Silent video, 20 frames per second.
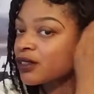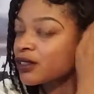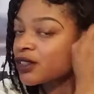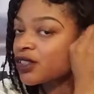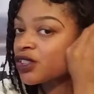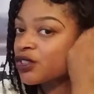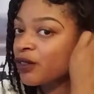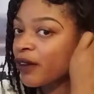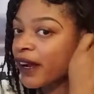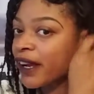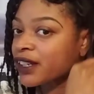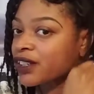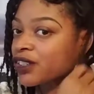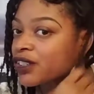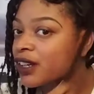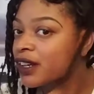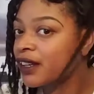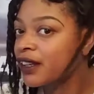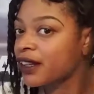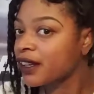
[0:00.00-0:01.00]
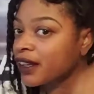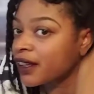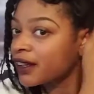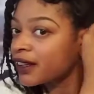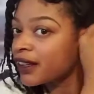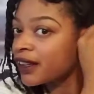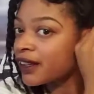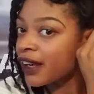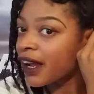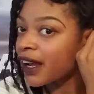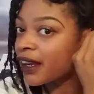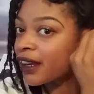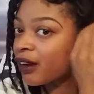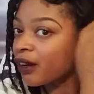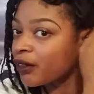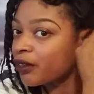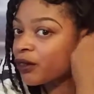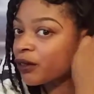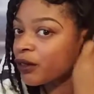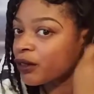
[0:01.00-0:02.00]
stretched, then I
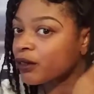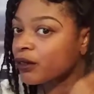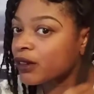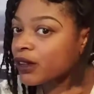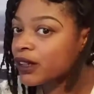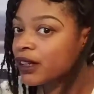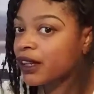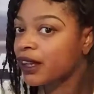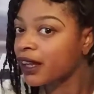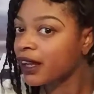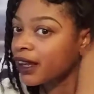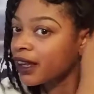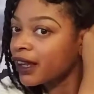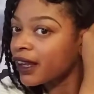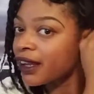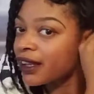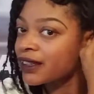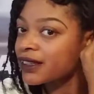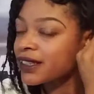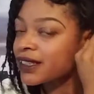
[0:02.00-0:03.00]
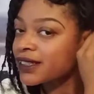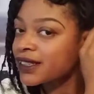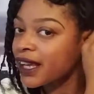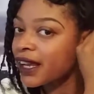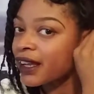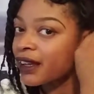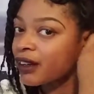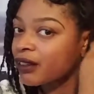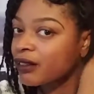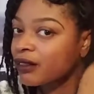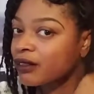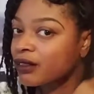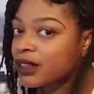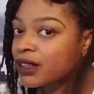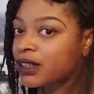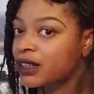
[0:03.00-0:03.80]
go through and detangle.